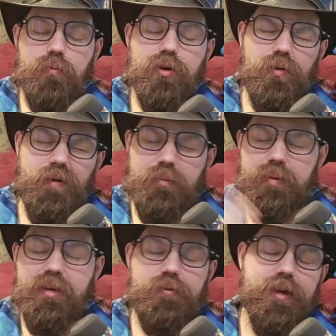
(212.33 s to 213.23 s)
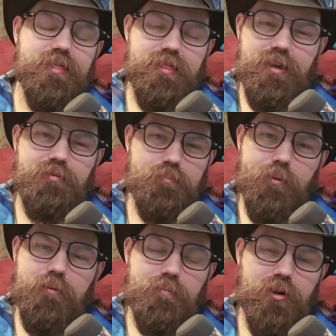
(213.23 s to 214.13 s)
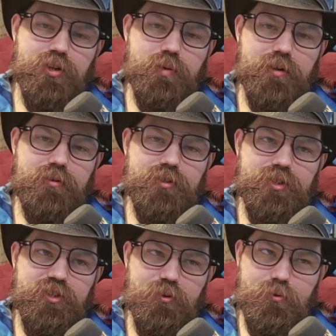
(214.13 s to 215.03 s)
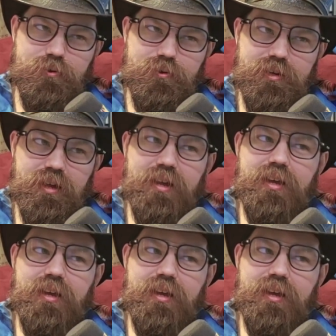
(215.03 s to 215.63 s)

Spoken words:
We're going to be doing a thing with Burnt Marshwiggle soon.